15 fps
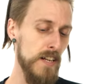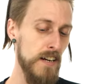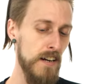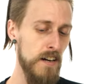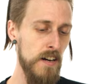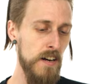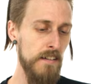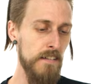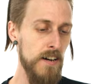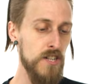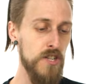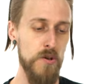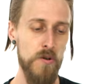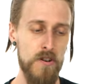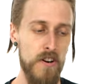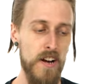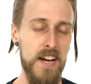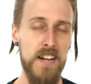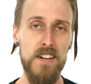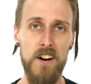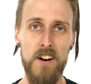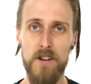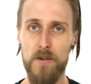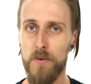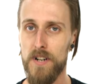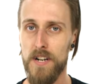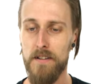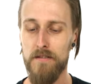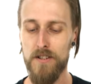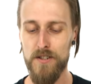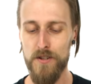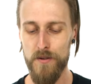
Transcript: like a shorter handguard or whatever.